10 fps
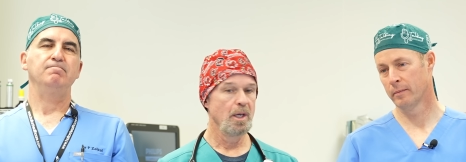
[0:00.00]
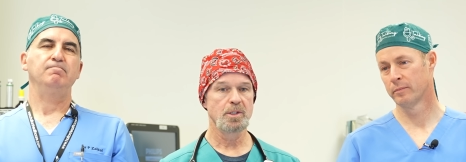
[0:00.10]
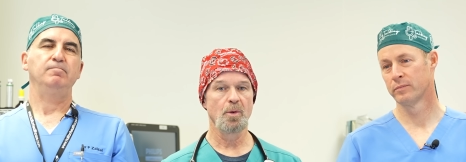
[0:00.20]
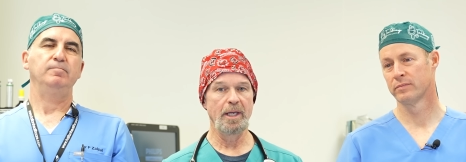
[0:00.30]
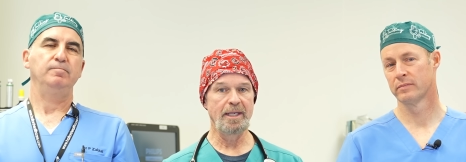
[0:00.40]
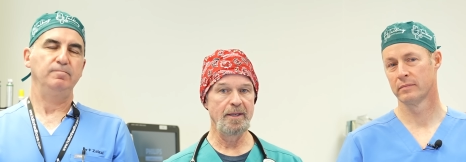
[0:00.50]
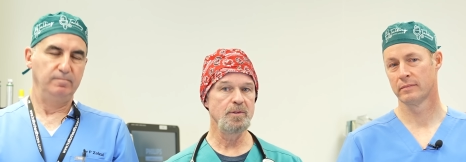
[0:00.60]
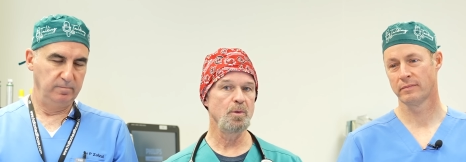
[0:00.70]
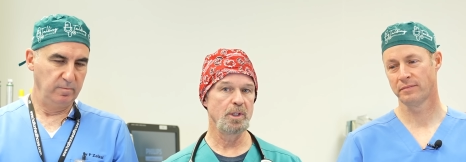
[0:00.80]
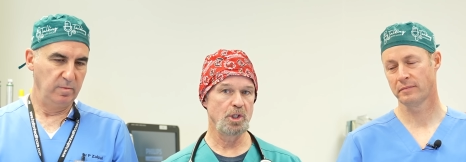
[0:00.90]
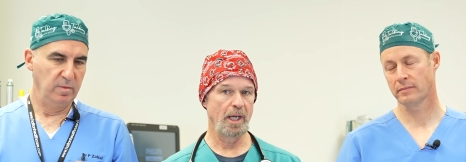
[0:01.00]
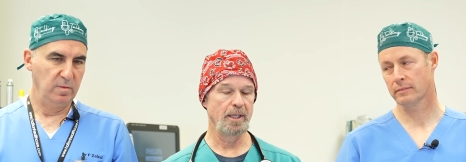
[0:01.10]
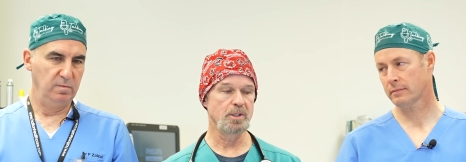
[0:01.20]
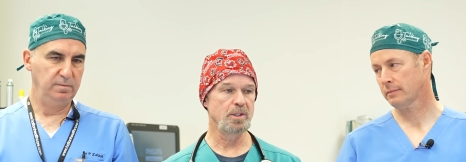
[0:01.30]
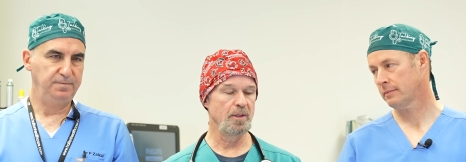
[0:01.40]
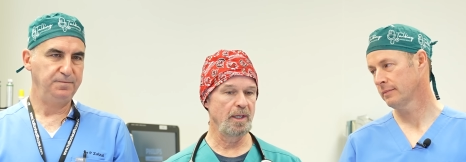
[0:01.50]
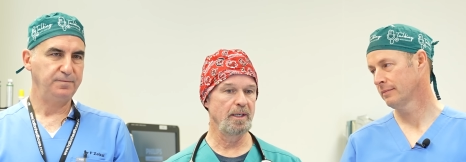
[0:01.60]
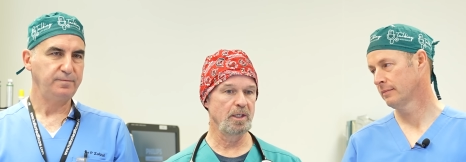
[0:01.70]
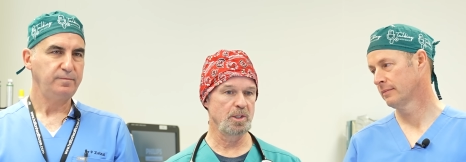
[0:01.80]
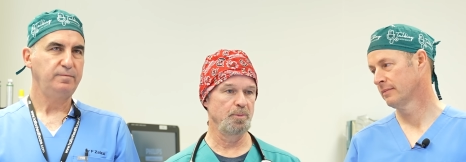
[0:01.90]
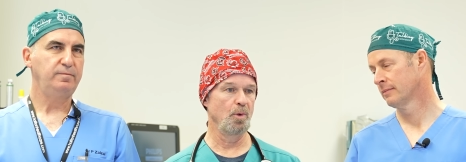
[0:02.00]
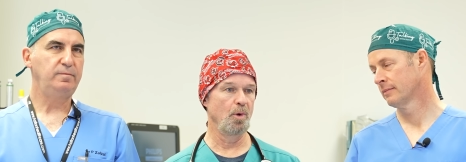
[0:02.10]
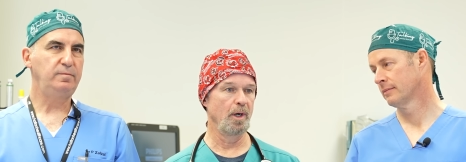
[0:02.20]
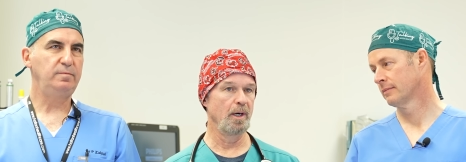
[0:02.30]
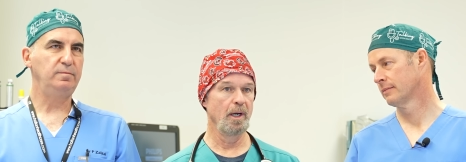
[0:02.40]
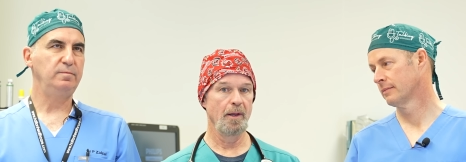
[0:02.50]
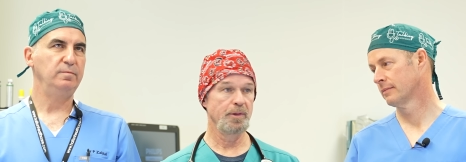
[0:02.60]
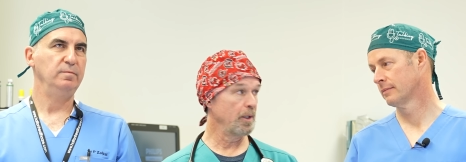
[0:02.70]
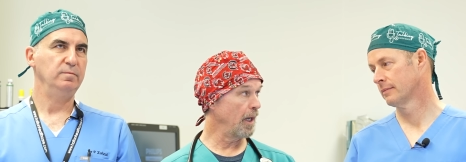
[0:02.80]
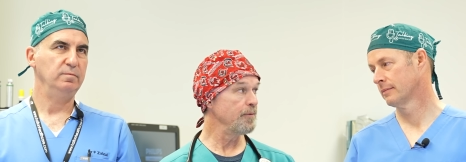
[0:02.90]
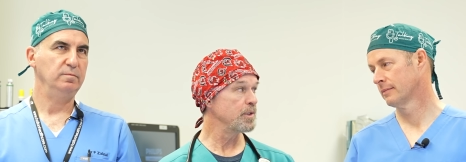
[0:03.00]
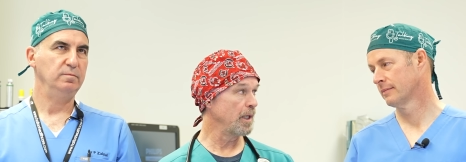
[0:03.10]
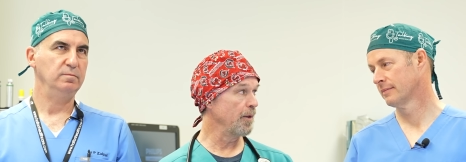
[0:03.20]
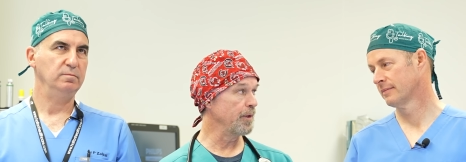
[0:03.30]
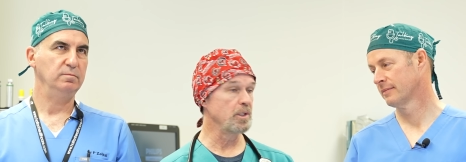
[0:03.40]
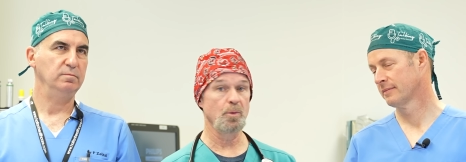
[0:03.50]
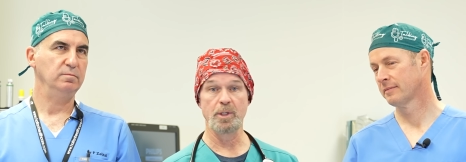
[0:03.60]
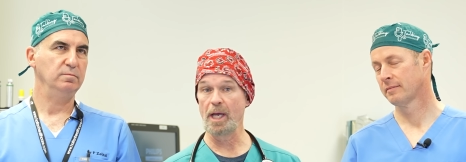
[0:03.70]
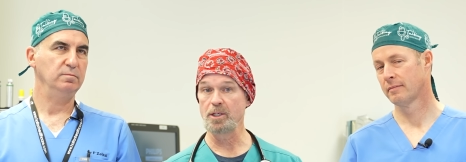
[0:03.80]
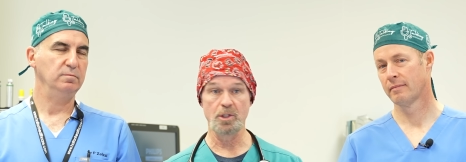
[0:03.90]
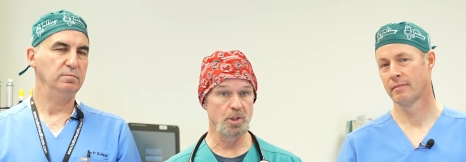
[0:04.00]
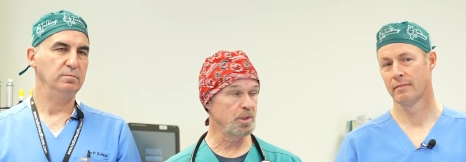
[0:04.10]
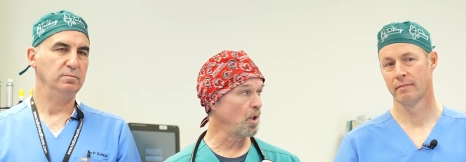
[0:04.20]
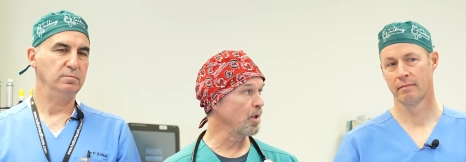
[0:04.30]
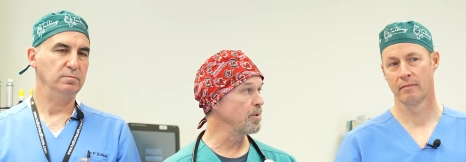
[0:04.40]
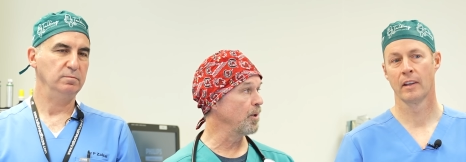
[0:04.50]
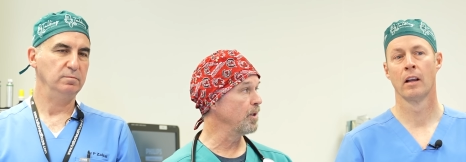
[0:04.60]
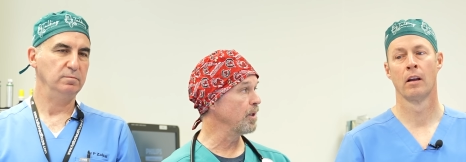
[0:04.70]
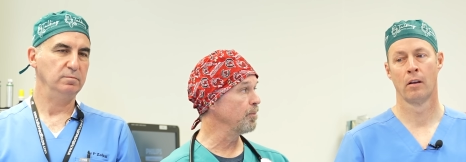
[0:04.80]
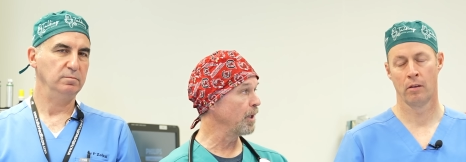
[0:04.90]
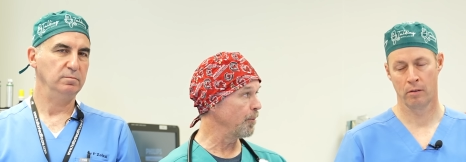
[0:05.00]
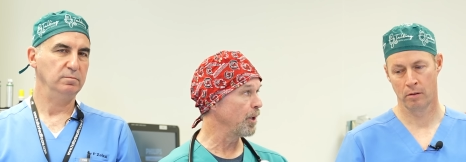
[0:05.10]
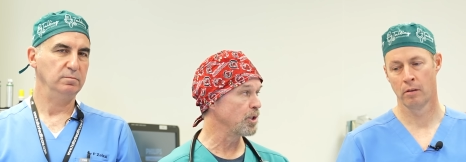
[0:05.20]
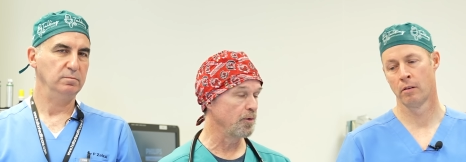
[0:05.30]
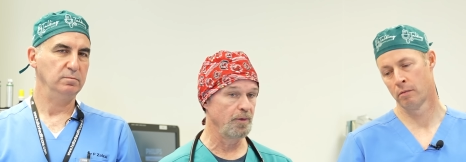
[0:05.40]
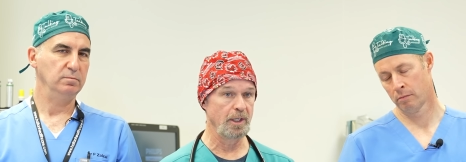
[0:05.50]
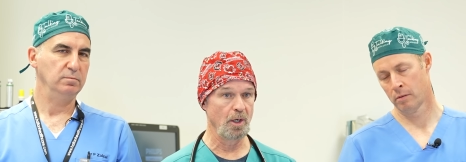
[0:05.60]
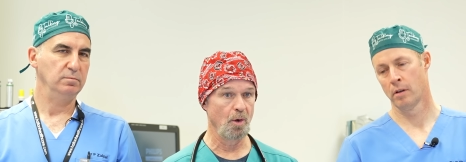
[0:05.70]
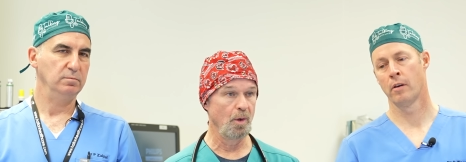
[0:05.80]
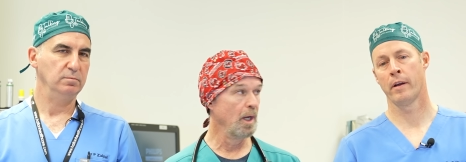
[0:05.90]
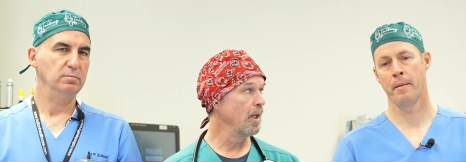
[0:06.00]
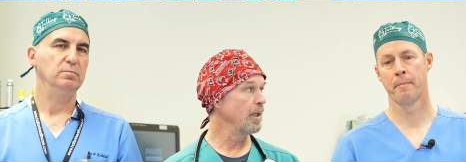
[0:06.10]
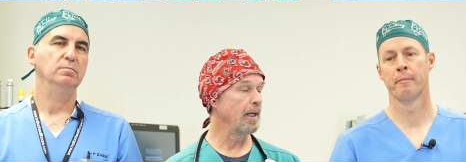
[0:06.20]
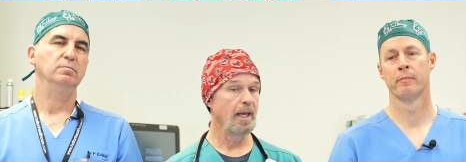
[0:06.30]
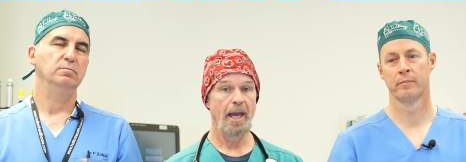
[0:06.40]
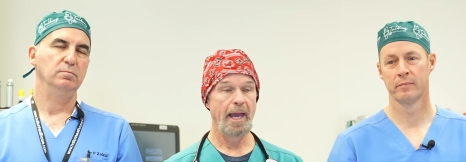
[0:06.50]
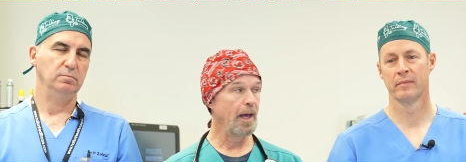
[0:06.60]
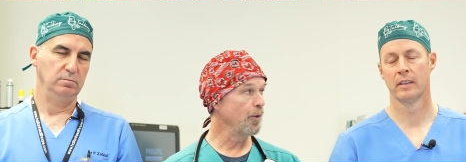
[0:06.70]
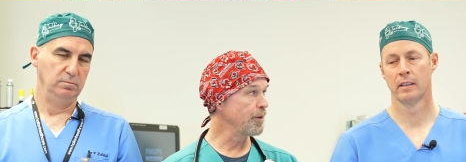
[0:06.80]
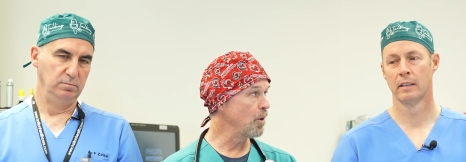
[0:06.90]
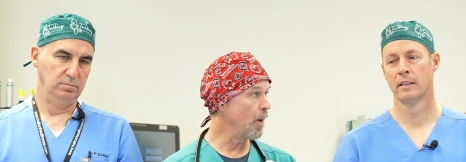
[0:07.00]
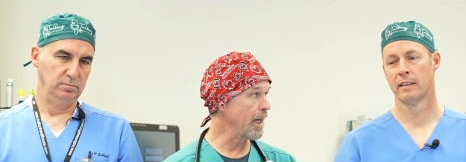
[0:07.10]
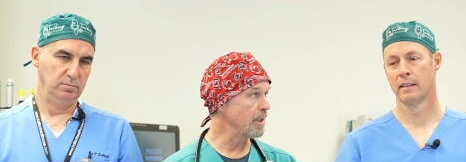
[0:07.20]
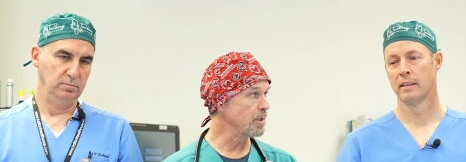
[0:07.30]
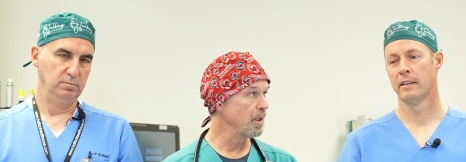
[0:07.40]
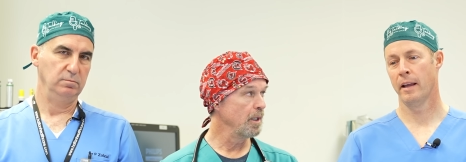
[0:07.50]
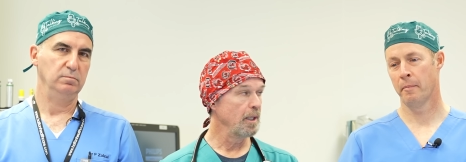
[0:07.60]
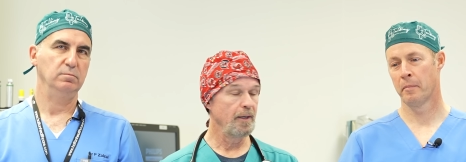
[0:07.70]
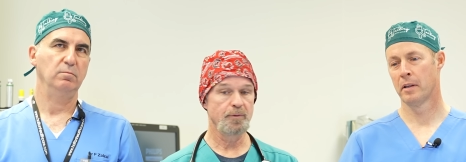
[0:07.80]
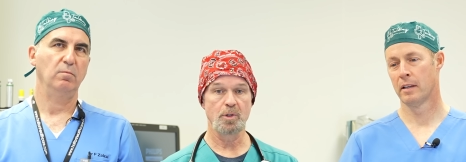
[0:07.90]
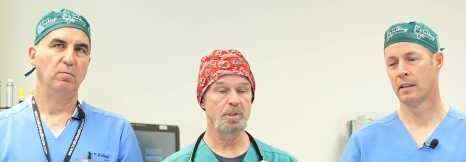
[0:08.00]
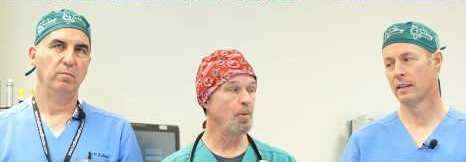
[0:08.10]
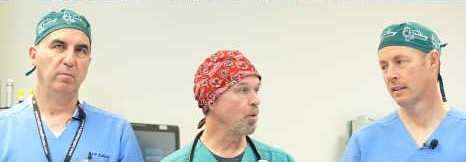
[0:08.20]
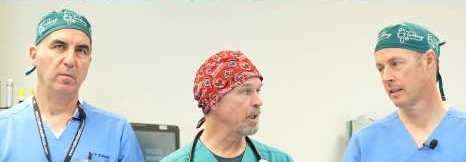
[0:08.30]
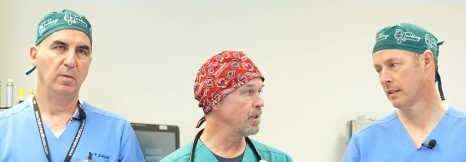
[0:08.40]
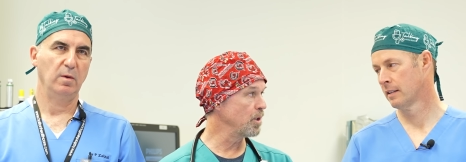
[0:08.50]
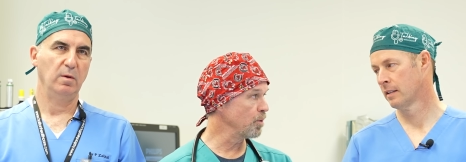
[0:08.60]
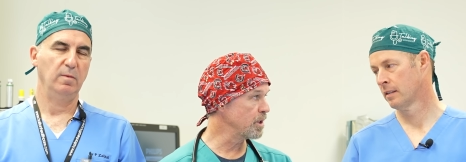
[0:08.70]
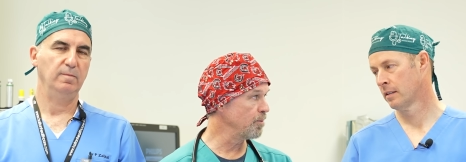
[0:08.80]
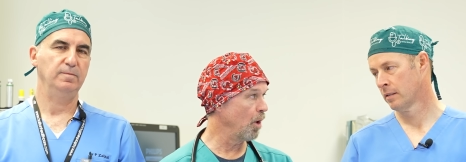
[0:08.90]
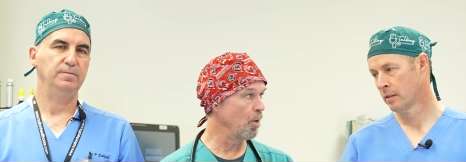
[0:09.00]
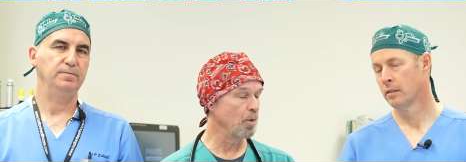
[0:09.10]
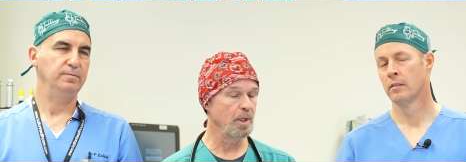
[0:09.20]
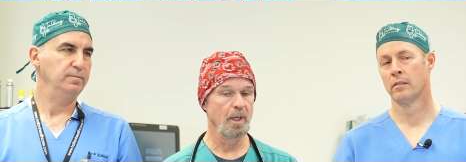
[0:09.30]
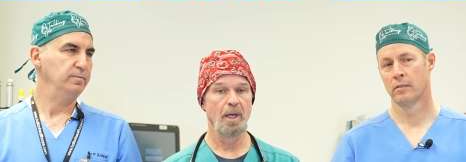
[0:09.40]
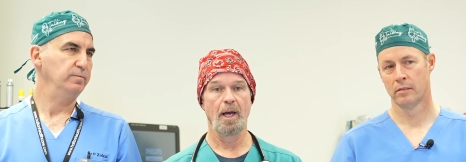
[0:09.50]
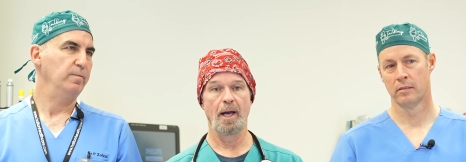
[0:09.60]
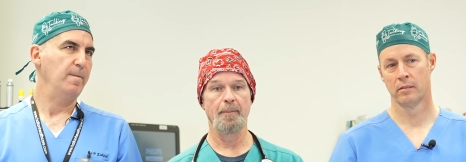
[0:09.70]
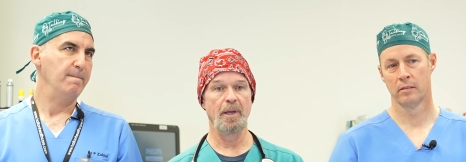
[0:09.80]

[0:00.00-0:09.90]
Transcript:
Speaker 1: So it gives you a chance to then explore the lifestyle things that we actually just talked about in the blood pressure video, okay. like healthy weight. Yep. If they're smoking, don't smoke. Um,